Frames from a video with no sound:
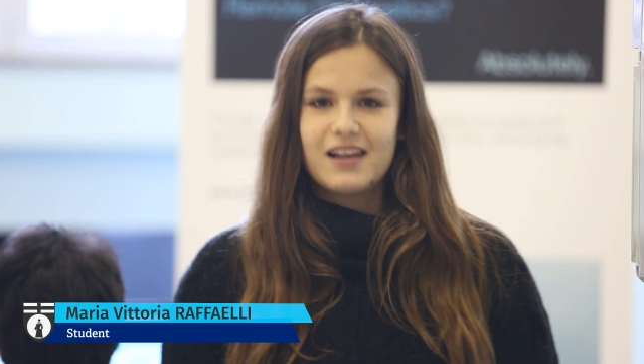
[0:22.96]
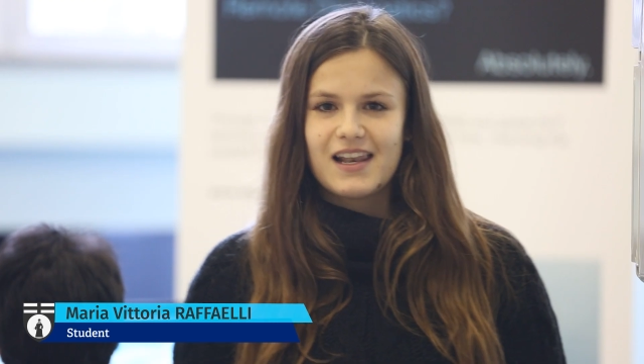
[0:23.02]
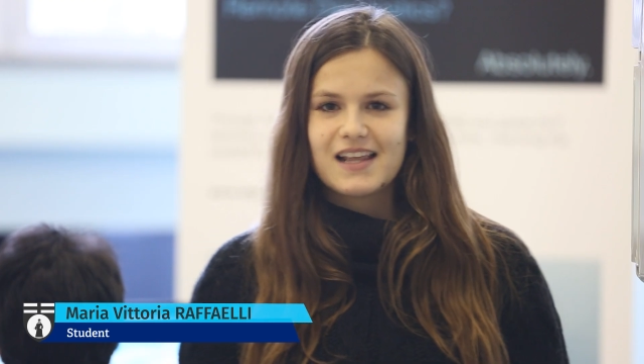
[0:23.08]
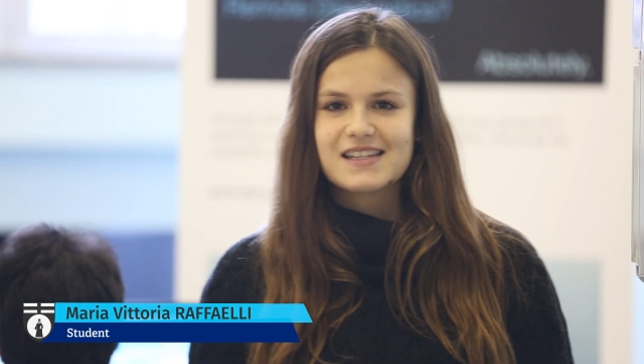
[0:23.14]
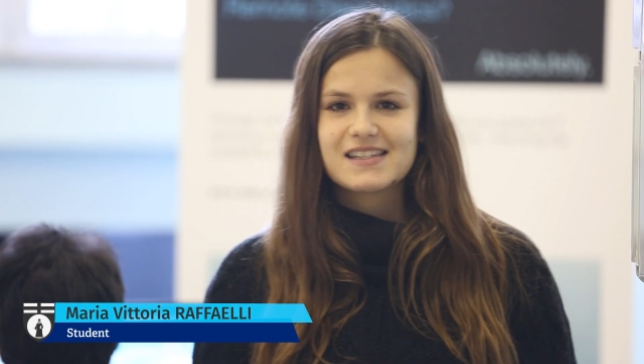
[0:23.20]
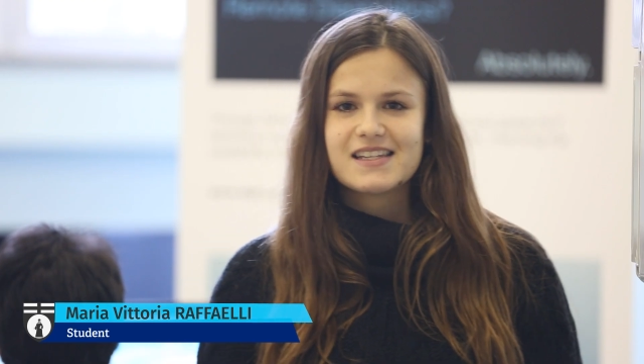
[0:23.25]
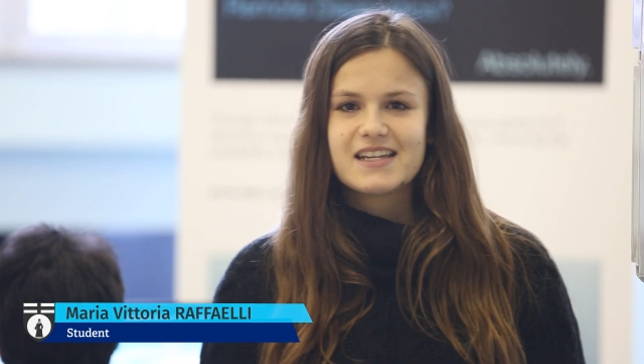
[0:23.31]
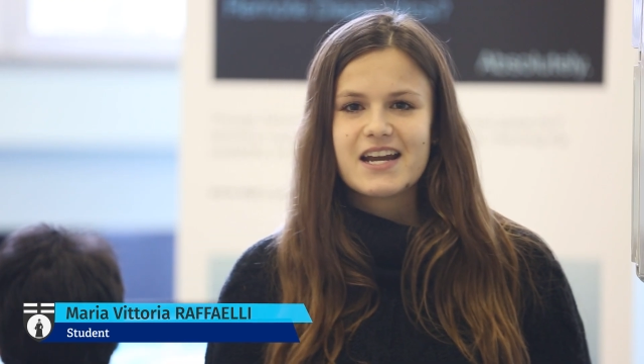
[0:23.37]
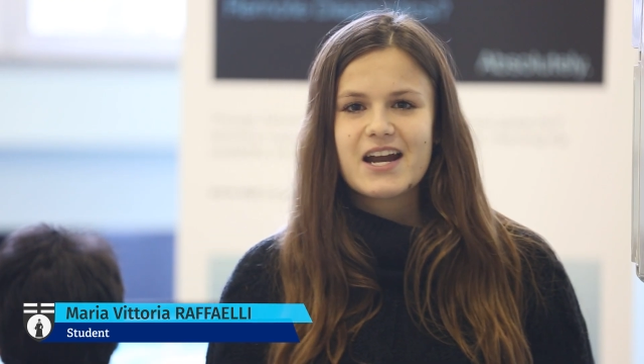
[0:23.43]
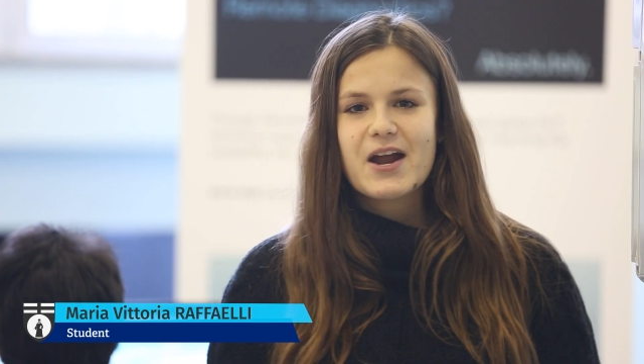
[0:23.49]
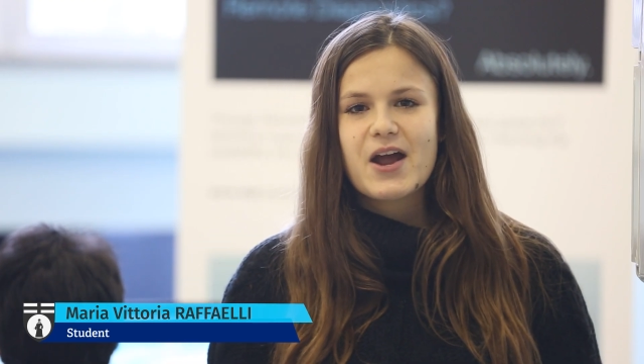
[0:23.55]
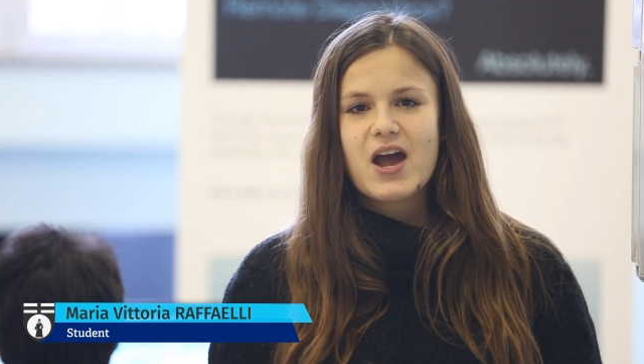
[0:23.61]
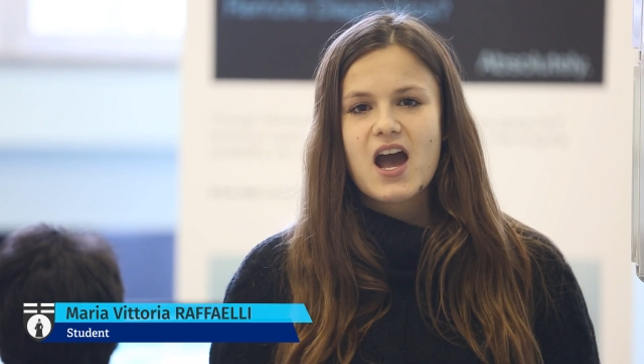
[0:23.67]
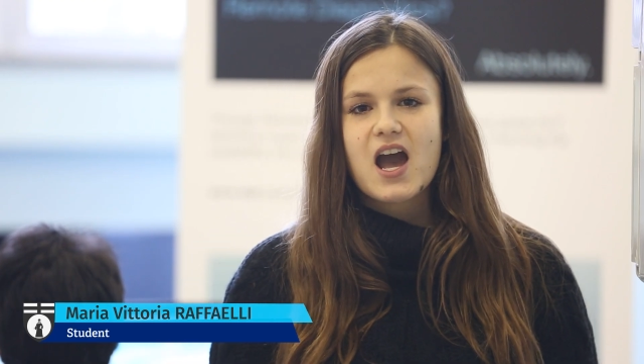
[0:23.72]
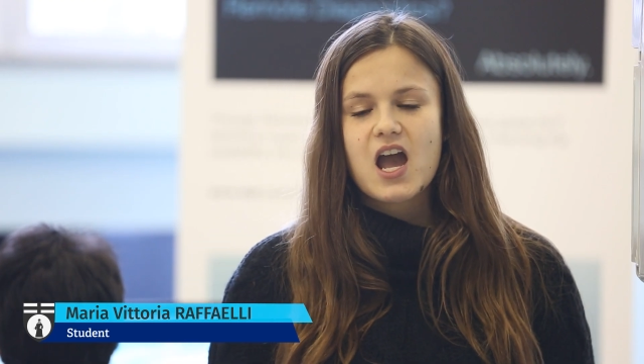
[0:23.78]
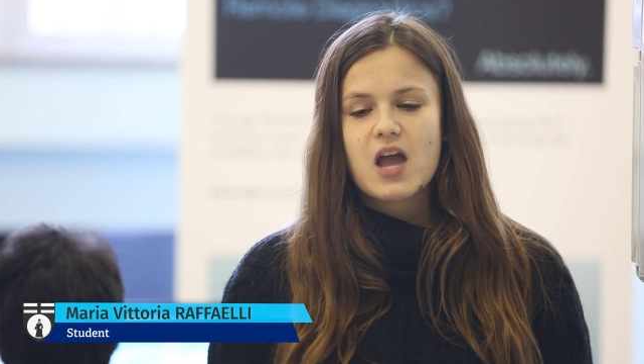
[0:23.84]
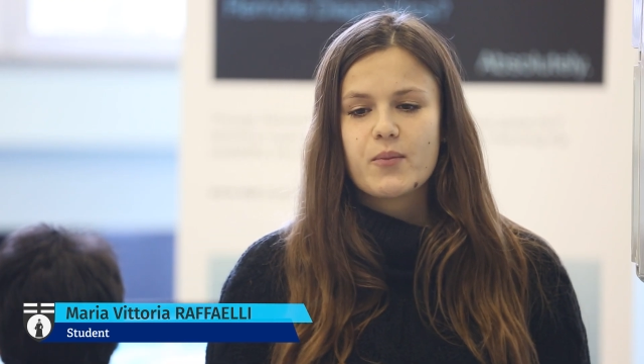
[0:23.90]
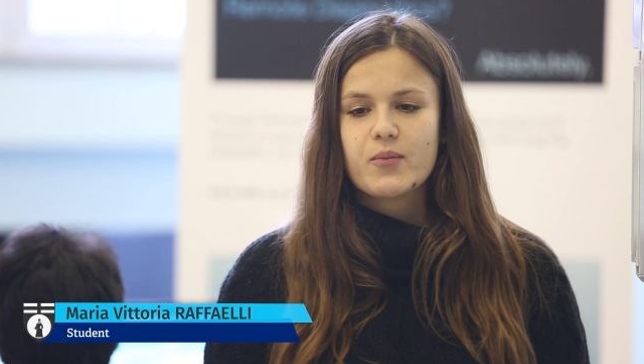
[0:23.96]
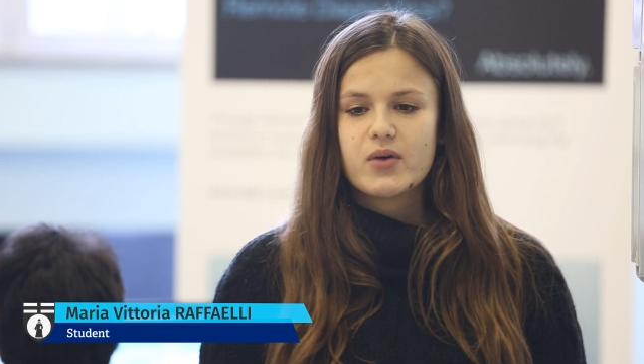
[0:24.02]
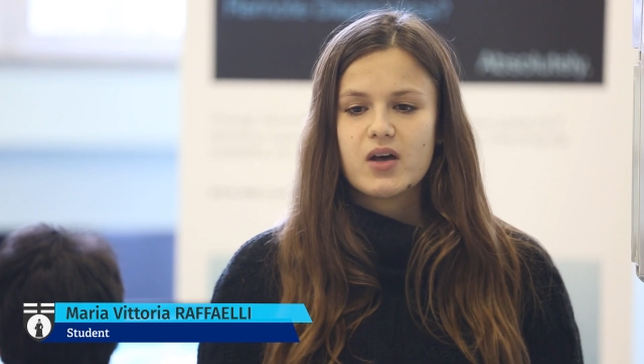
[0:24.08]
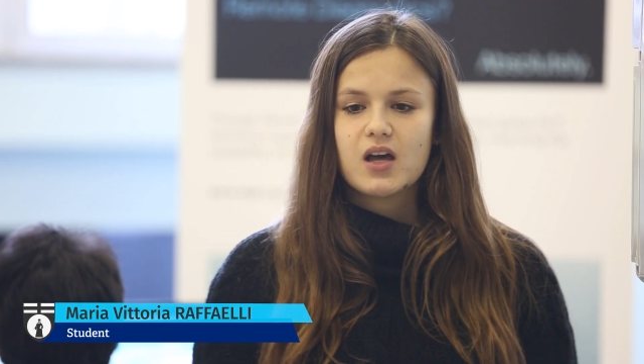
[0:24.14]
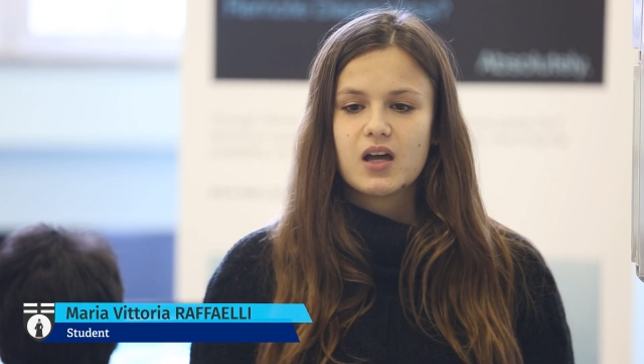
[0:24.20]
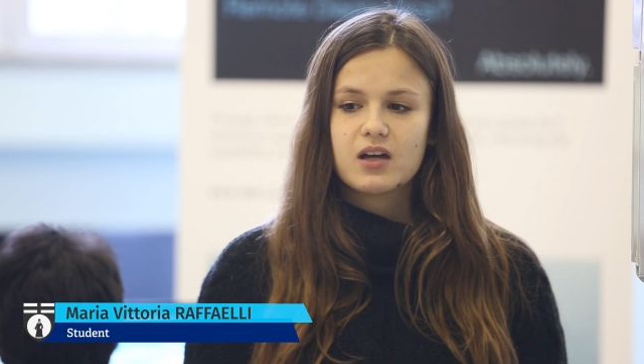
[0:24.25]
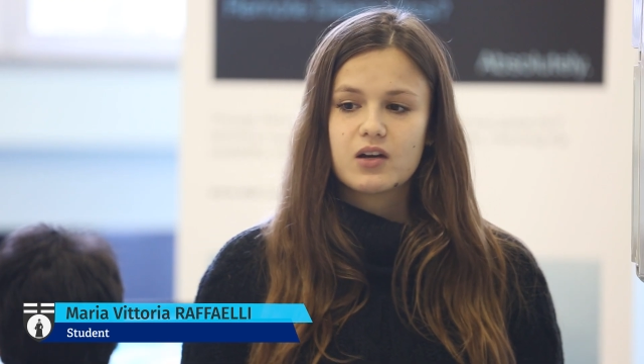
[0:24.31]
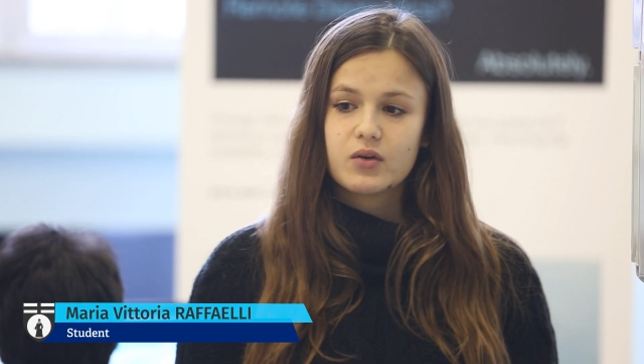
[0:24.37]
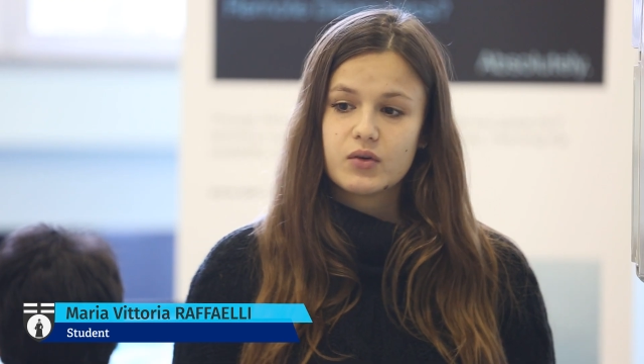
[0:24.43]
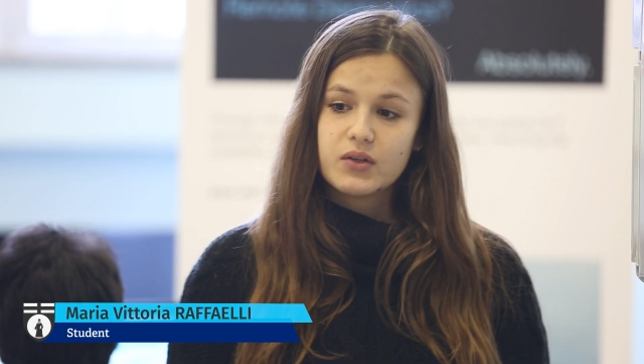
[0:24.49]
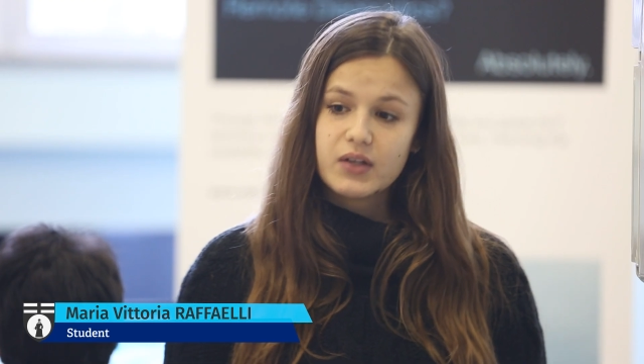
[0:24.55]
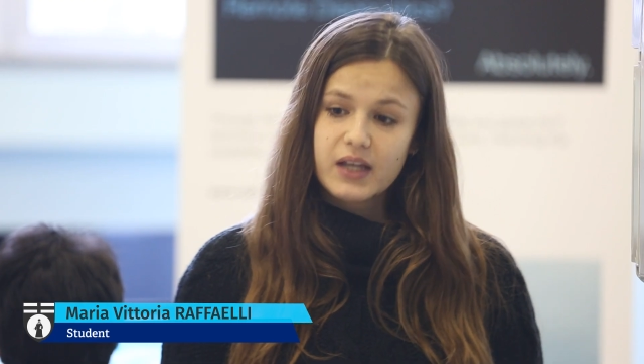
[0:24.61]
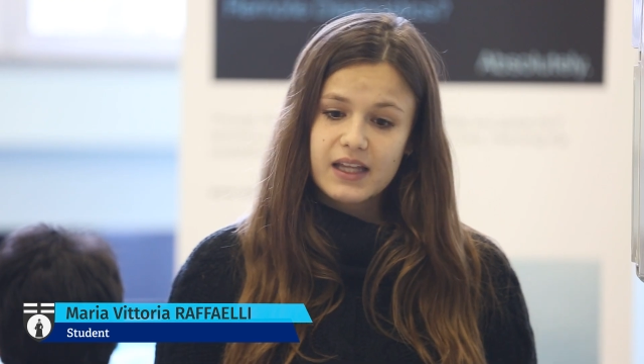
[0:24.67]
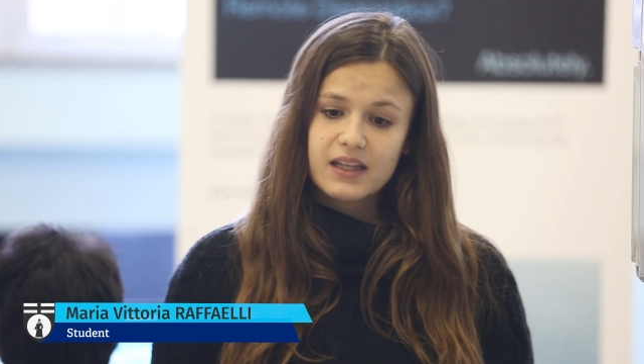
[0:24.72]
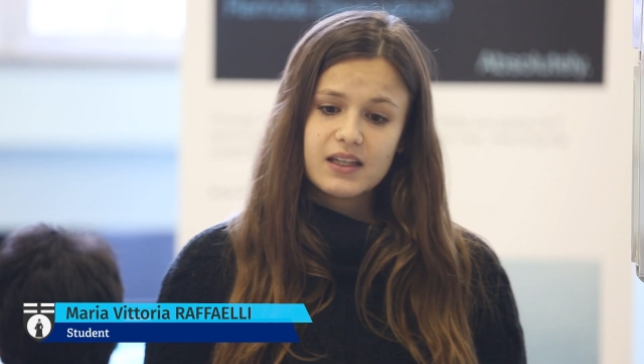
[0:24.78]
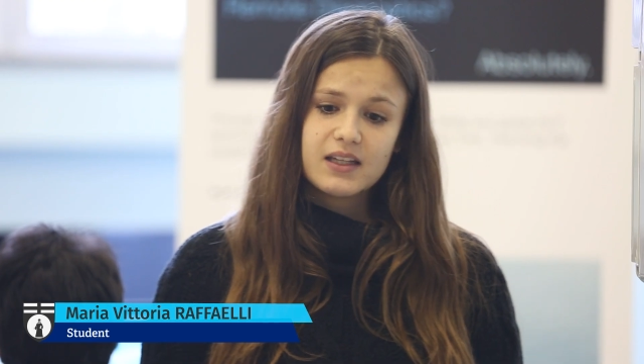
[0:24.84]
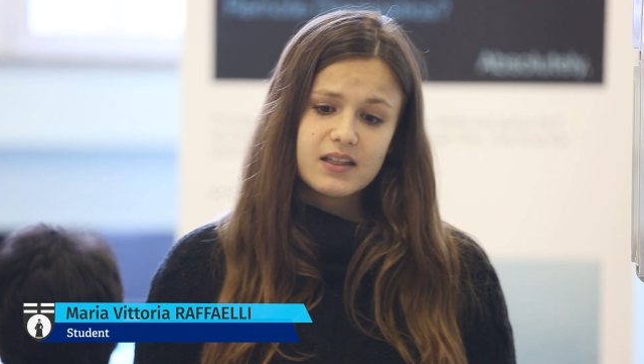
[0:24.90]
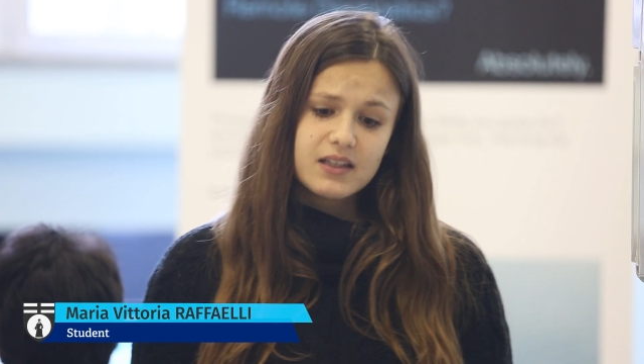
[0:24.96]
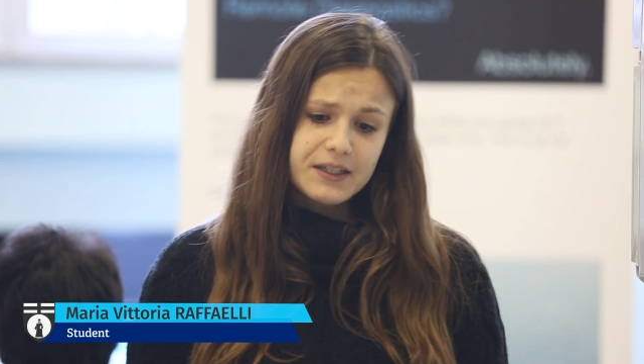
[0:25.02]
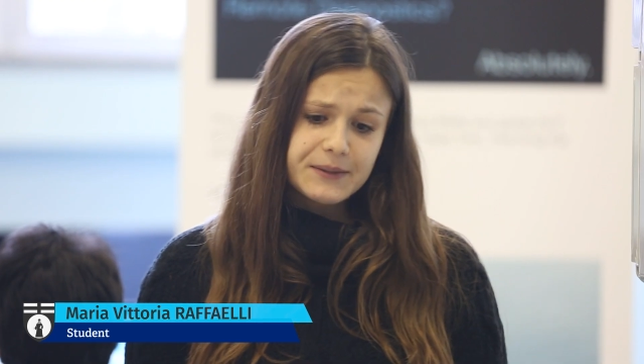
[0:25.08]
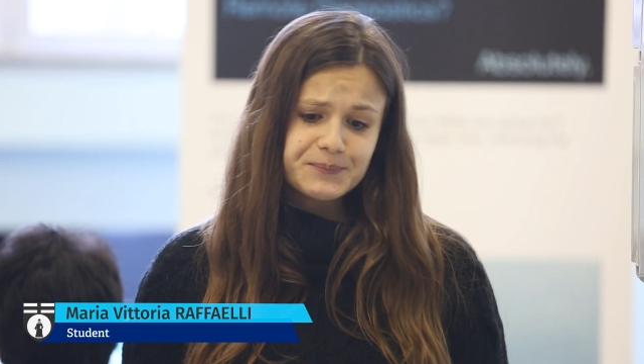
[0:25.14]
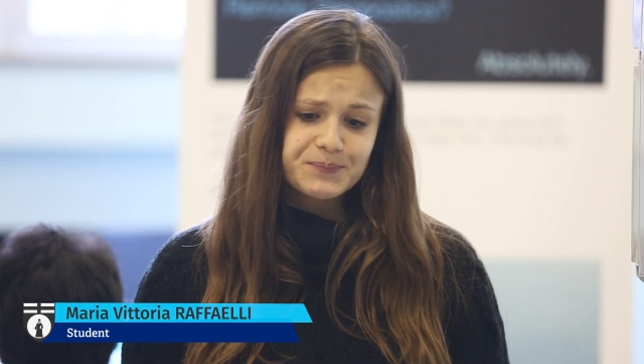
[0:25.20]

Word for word: Last year I'm uh, graduated